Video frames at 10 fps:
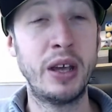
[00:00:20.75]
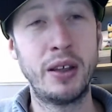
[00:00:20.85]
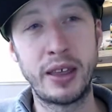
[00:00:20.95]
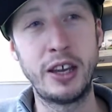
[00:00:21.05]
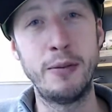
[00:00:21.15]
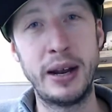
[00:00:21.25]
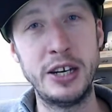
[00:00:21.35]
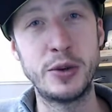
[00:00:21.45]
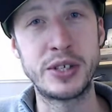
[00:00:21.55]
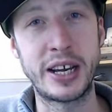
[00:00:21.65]
Thank you mainly
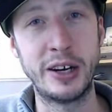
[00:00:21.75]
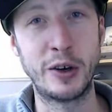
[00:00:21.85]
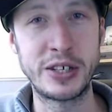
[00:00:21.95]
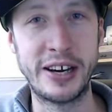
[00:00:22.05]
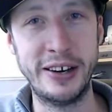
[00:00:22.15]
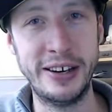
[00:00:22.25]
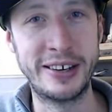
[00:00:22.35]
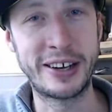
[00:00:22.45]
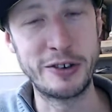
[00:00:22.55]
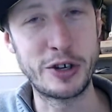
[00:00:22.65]
to a second lockdown in the
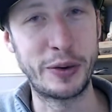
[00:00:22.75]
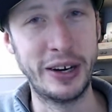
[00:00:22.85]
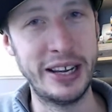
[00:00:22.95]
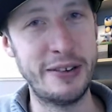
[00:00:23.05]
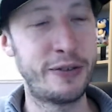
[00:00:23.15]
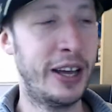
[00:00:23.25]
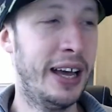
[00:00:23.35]
country where I live.